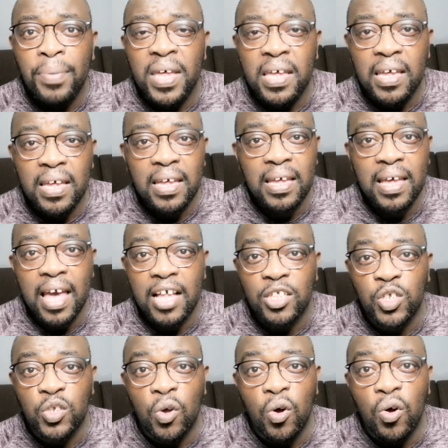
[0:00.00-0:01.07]
PE,
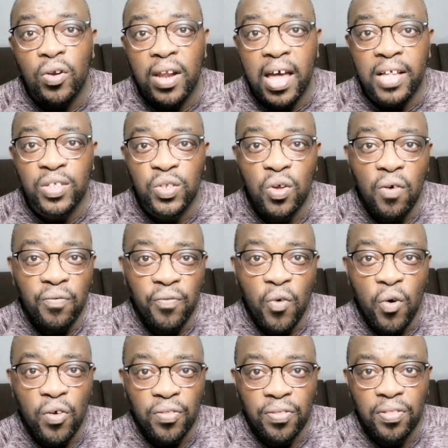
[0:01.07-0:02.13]
and so on and so
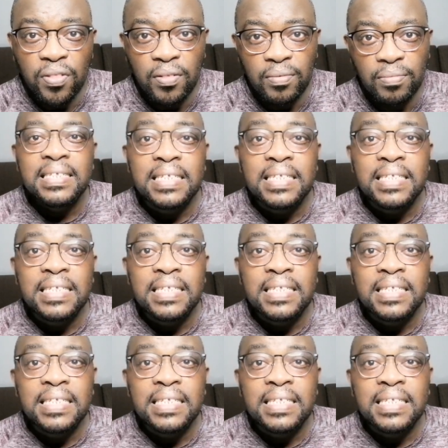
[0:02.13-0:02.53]
forth.